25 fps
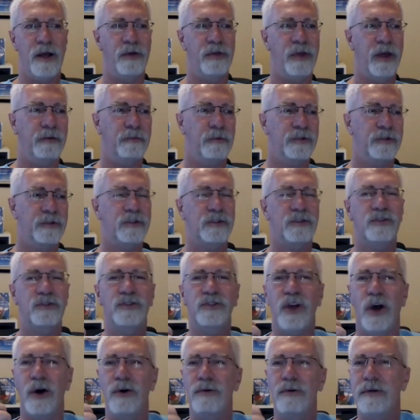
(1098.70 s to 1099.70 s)
they were
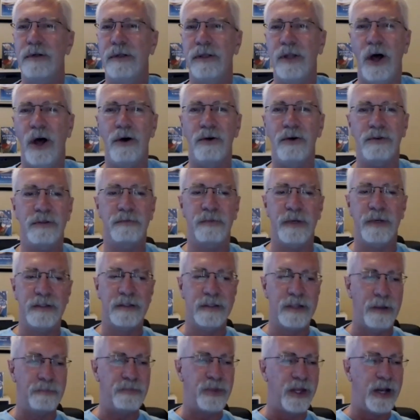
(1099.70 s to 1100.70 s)
so close, but
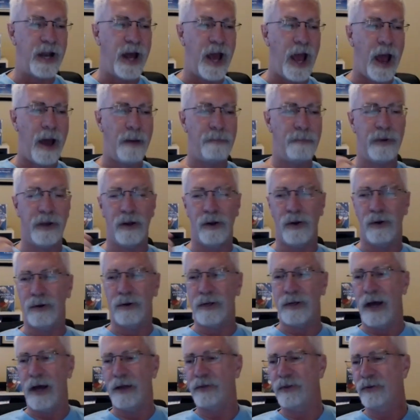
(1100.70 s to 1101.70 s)
something happened, or
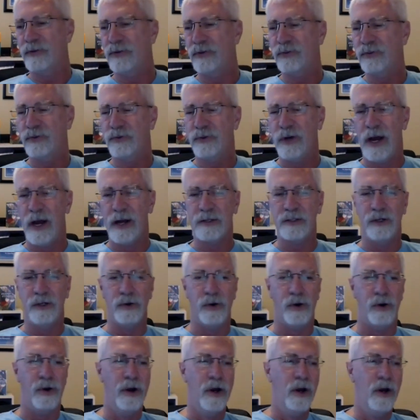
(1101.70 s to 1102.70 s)
got distracted,
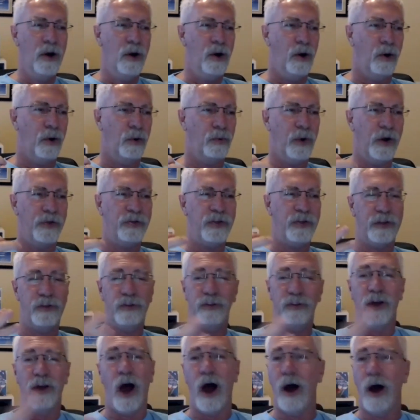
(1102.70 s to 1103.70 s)
or what they
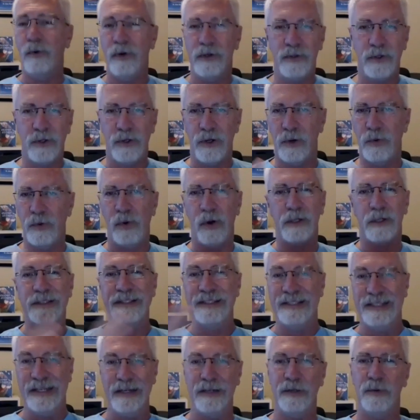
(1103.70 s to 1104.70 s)
thought was going to
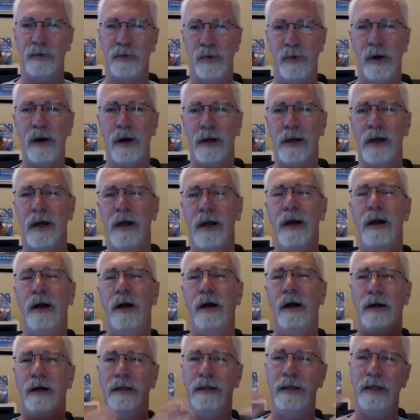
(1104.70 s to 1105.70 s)
work didn't work.
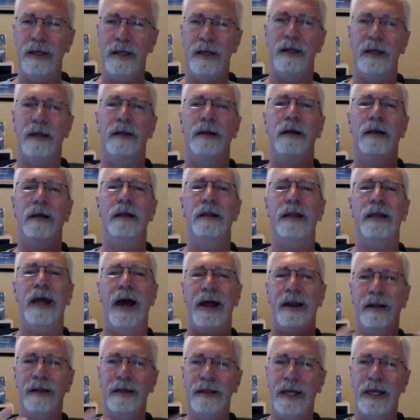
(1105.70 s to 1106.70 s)
Again,
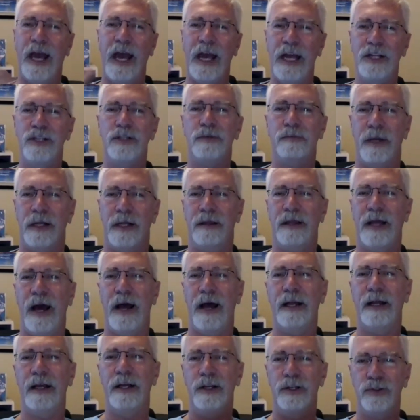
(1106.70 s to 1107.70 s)
that engagement,
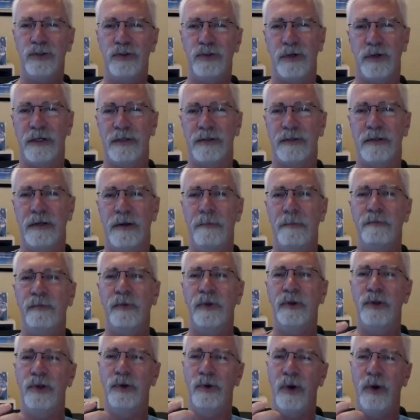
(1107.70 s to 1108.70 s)
that interest.
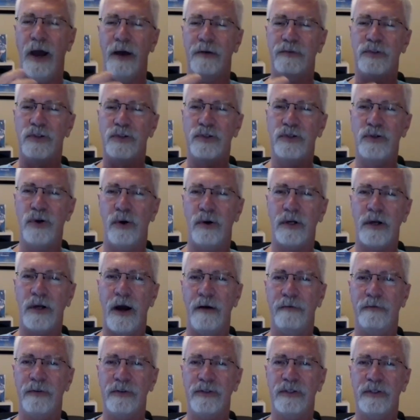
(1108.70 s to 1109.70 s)
You have short
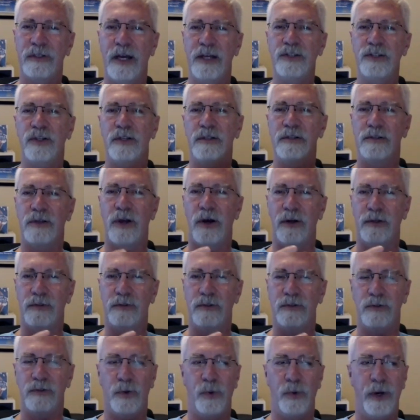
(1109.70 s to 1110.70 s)
conversations
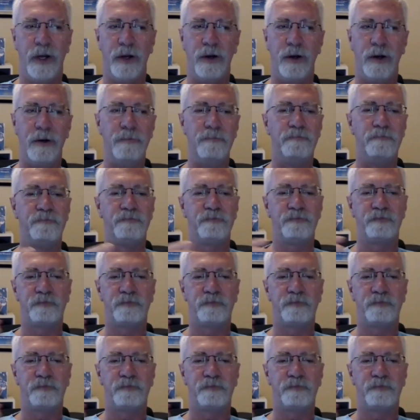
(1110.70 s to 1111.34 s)
on Twitter